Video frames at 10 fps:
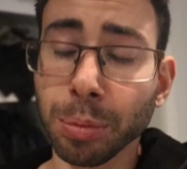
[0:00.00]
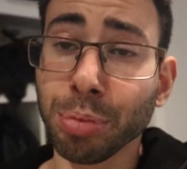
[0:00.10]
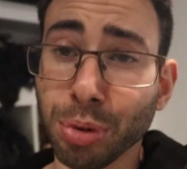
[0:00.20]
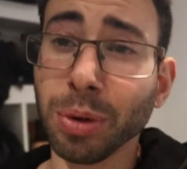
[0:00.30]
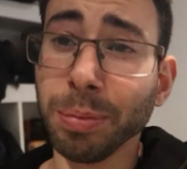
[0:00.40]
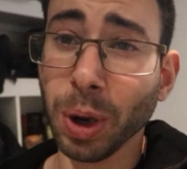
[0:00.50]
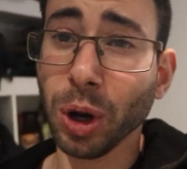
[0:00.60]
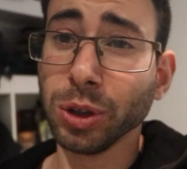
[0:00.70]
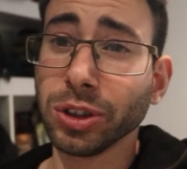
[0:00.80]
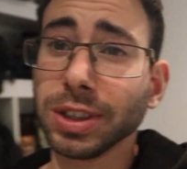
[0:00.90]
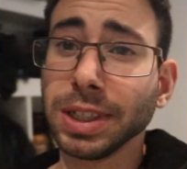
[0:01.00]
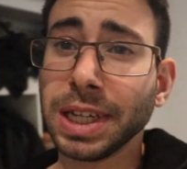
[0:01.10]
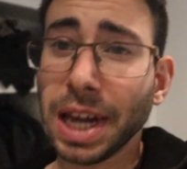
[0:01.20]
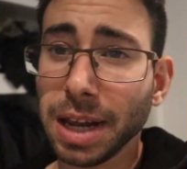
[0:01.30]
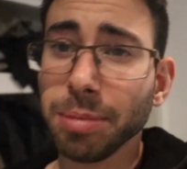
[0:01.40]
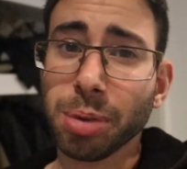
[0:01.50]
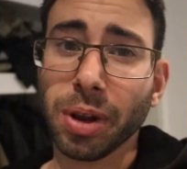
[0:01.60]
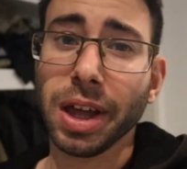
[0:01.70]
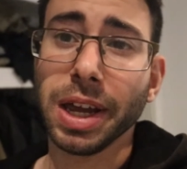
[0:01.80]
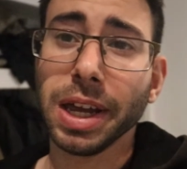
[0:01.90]
promote
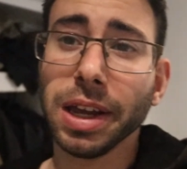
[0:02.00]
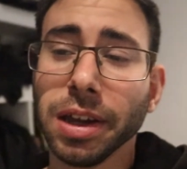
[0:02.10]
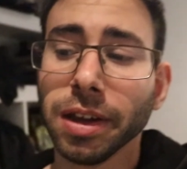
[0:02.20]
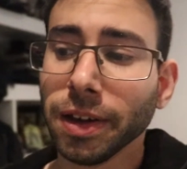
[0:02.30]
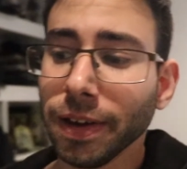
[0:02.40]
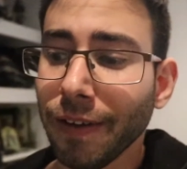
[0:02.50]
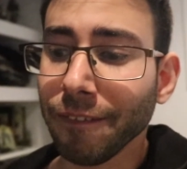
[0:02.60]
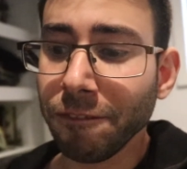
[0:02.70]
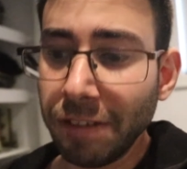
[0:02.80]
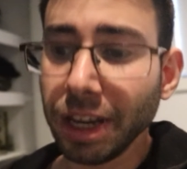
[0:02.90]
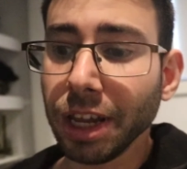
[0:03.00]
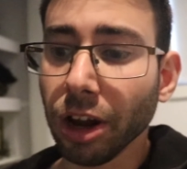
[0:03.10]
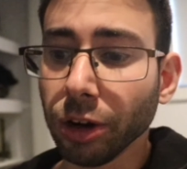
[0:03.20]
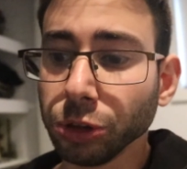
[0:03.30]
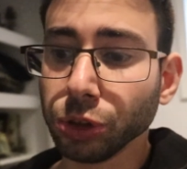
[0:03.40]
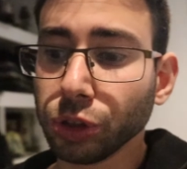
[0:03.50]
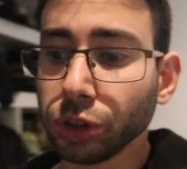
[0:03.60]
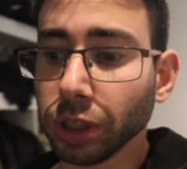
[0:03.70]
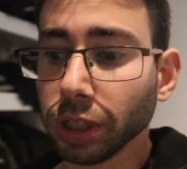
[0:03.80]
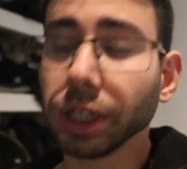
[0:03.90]
gameplay
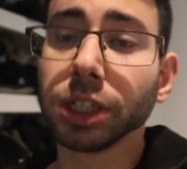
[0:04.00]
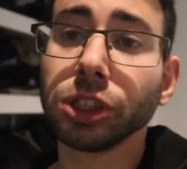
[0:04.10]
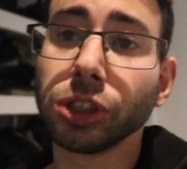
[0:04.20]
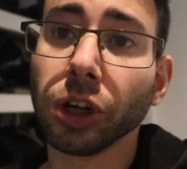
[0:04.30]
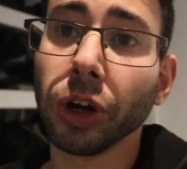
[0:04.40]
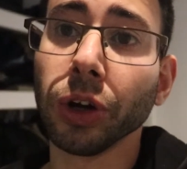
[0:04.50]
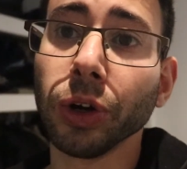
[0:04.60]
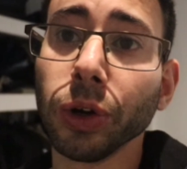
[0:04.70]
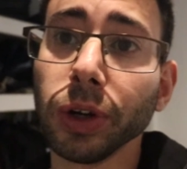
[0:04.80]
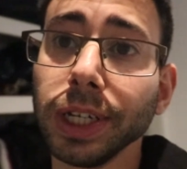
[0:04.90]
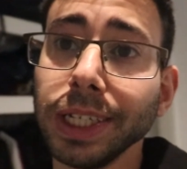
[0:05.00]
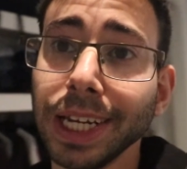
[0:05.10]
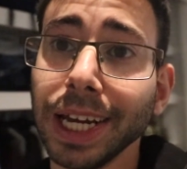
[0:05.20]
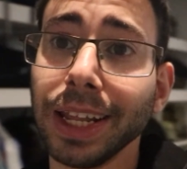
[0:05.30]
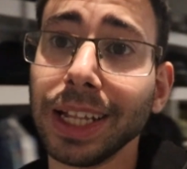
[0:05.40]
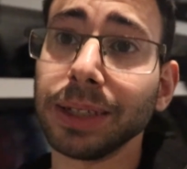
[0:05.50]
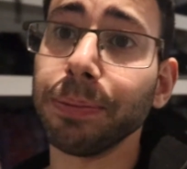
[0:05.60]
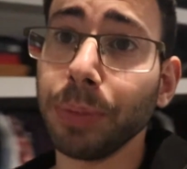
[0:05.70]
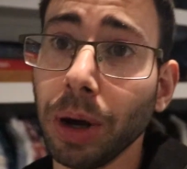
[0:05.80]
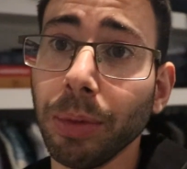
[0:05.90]
videos, so yeah, that's a
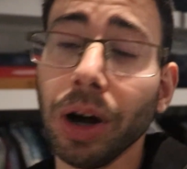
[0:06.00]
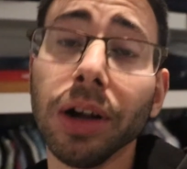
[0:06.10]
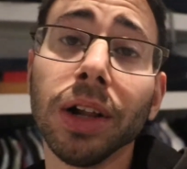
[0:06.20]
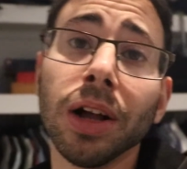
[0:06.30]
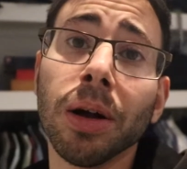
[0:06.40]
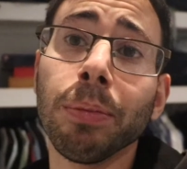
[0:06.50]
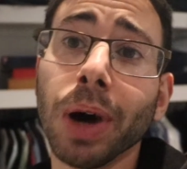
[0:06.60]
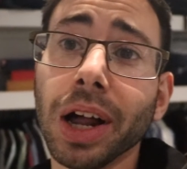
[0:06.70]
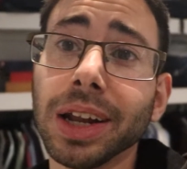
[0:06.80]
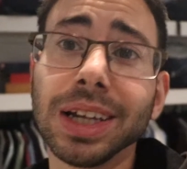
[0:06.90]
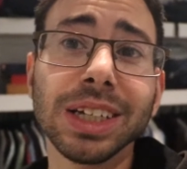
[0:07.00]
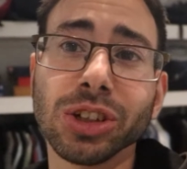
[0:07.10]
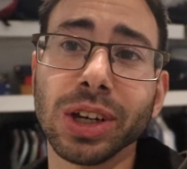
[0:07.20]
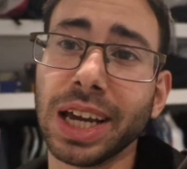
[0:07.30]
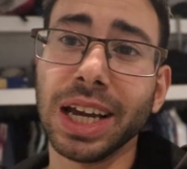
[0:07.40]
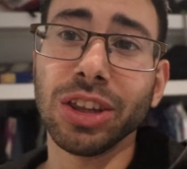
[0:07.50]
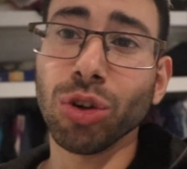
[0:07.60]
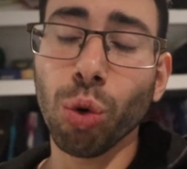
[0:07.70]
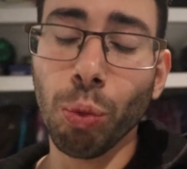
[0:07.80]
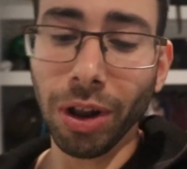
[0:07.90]
bummer, but it's okay, it's
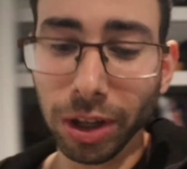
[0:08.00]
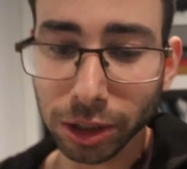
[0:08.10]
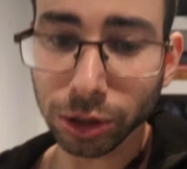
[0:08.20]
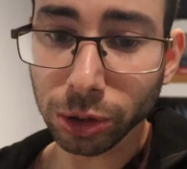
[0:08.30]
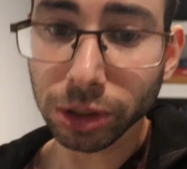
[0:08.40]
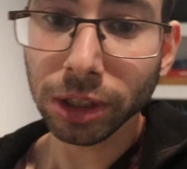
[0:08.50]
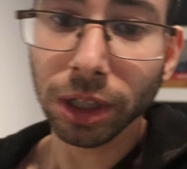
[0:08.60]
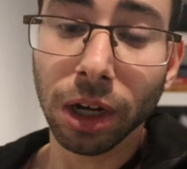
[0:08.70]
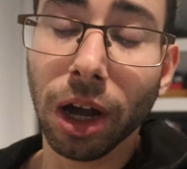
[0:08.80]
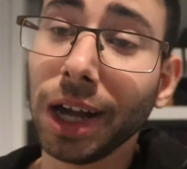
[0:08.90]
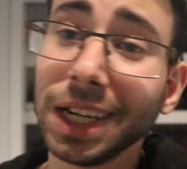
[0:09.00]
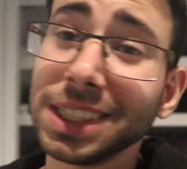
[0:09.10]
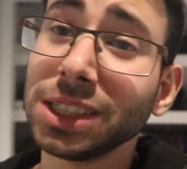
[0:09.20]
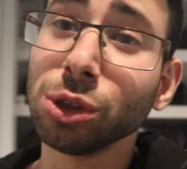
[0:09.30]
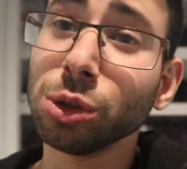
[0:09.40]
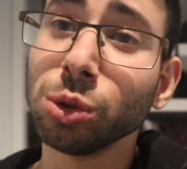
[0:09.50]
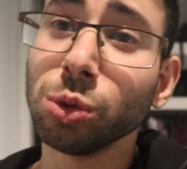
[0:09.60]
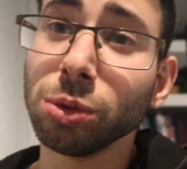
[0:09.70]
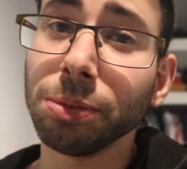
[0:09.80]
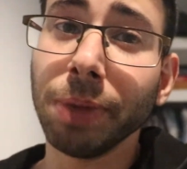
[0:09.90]
all well and good. I could
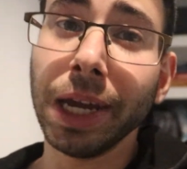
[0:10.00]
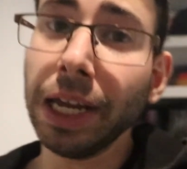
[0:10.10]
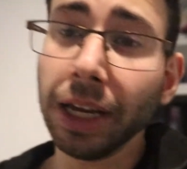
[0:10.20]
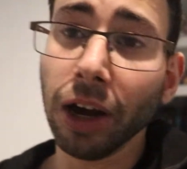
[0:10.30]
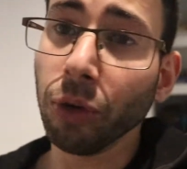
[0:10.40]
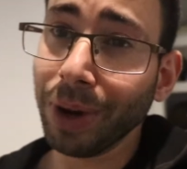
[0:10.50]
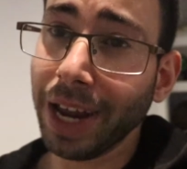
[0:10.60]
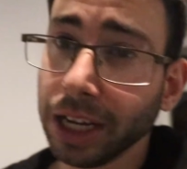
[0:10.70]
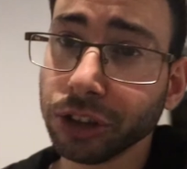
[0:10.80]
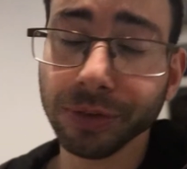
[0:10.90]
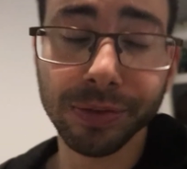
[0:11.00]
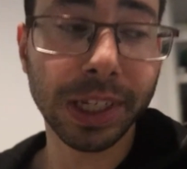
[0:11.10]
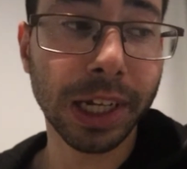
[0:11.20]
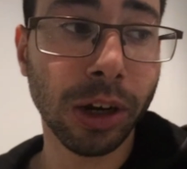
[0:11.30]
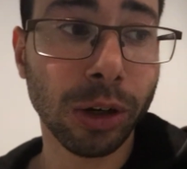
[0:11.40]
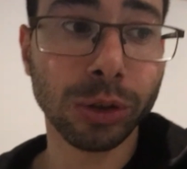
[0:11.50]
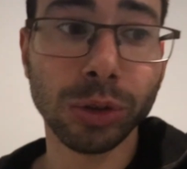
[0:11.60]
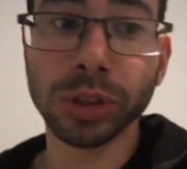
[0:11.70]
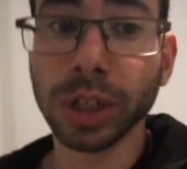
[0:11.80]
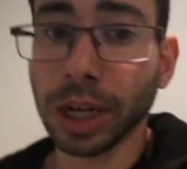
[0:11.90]
still make reaction
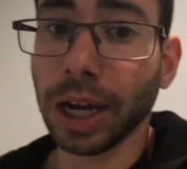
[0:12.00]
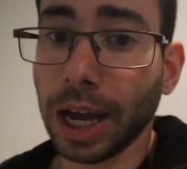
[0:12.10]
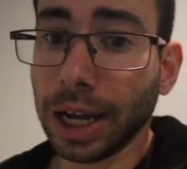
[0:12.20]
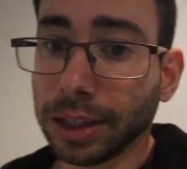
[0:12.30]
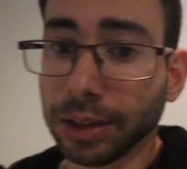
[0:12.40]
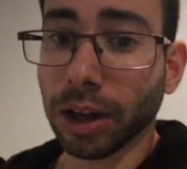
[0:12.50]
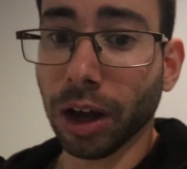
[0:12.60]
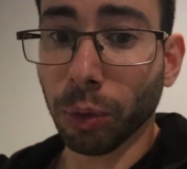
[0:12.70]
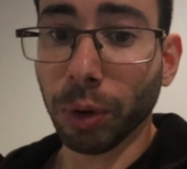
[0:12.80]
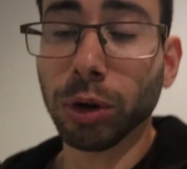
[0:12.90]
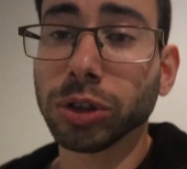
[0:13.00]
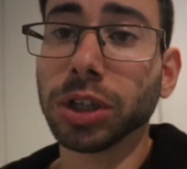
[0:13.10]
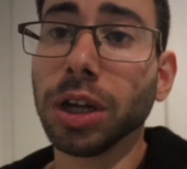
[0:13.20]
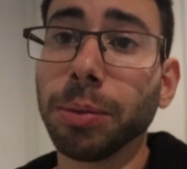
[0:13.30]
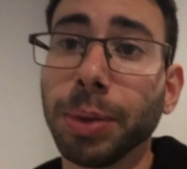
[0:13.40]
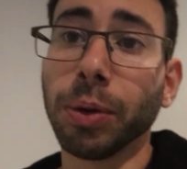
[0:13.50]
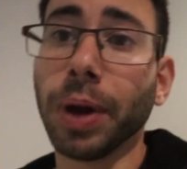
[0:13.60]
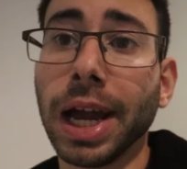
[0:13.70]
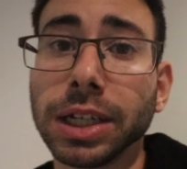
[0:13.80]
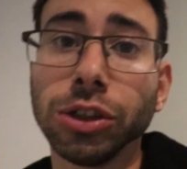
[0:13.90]
videos, and we're also going to be
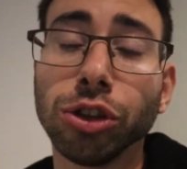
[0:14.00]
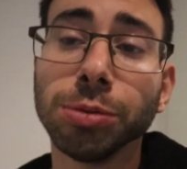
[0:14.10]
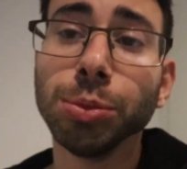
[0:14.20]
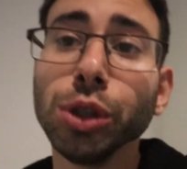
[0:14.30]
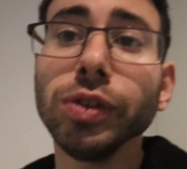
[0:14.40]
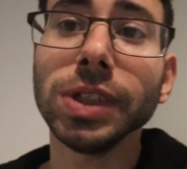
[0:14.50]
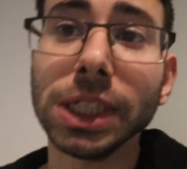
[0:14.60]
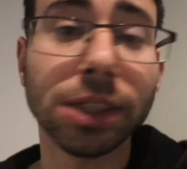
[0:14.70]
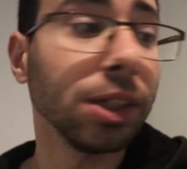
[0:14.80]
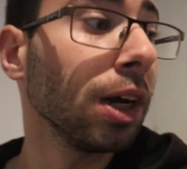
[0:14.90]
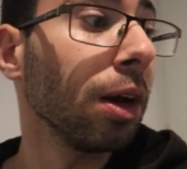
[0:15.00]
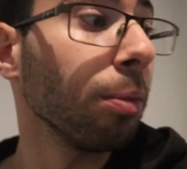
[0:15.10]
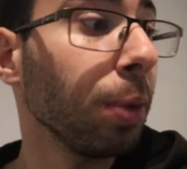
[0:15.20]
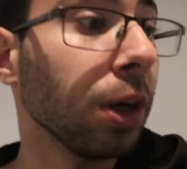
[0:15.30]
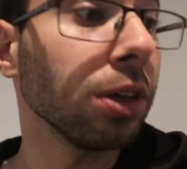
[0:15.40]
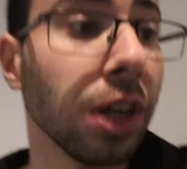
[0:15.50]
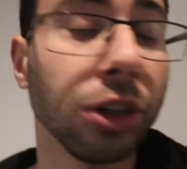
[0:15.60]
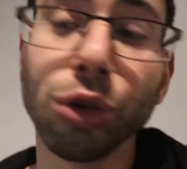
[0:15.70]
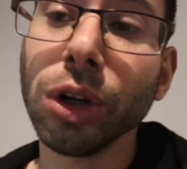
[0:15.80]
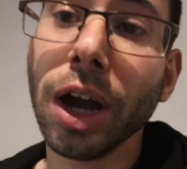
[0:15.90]
reacting to movies, because I
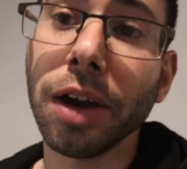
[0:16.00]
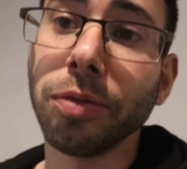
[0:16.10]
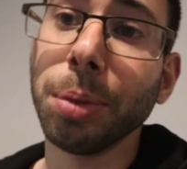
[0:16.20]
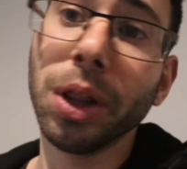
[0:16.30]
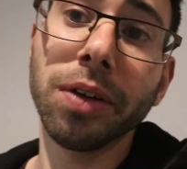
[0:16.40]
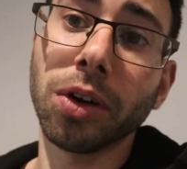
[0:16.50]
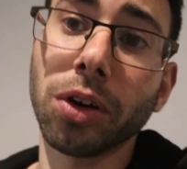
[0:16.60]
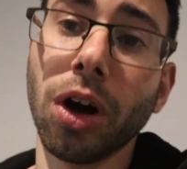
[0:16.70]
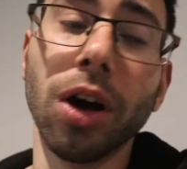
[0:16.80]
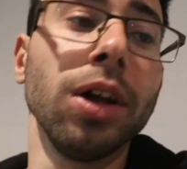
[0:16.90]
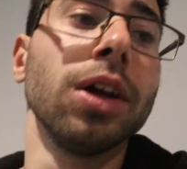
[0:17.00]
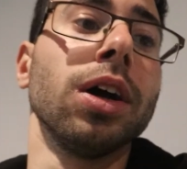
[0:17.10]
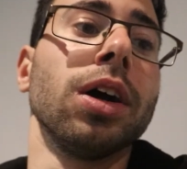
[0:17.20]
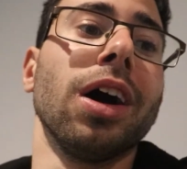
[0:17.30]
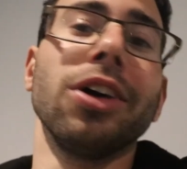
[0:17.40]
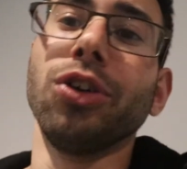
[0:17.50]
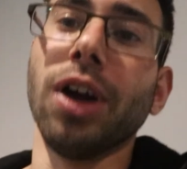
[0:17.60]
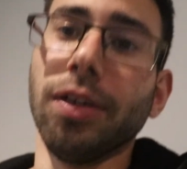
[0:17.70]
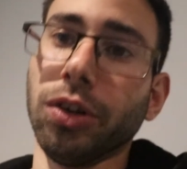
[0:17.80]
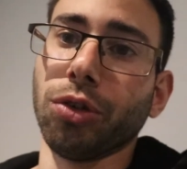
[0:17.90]
do have, believe it or not, I do
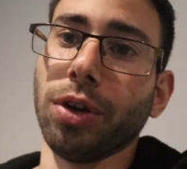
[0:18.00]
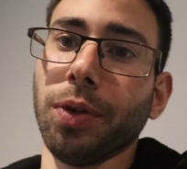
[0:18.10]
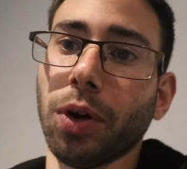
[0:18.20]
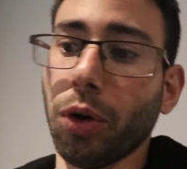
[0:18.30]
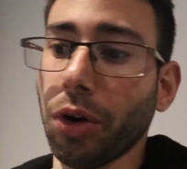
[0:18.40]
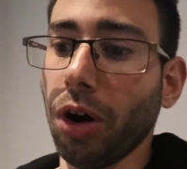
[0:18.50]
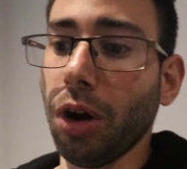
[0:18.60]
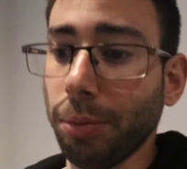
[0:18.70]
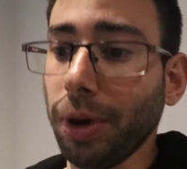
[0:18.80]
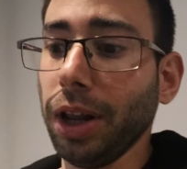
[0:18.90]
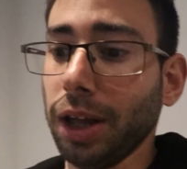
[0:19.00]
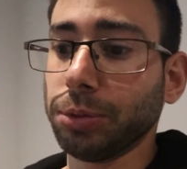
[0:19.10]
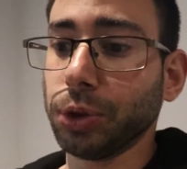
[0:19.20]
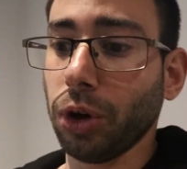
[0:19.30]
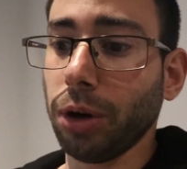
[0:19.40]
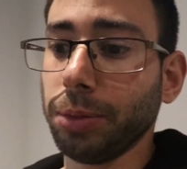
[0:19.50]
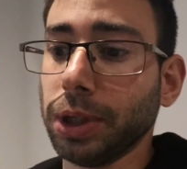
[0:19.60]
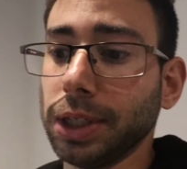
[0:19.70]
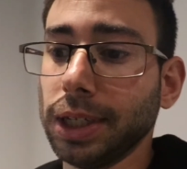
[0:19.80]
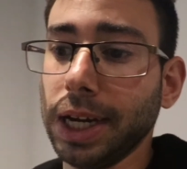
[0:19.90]
have a screen recorder on my laptop,
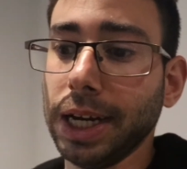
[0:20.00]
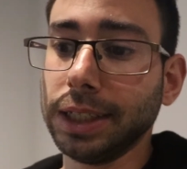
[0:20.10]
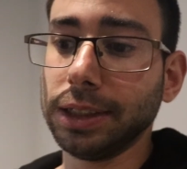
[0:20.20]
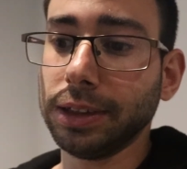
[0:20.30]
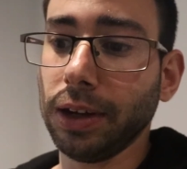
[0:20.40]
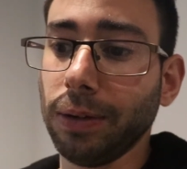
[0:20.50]
and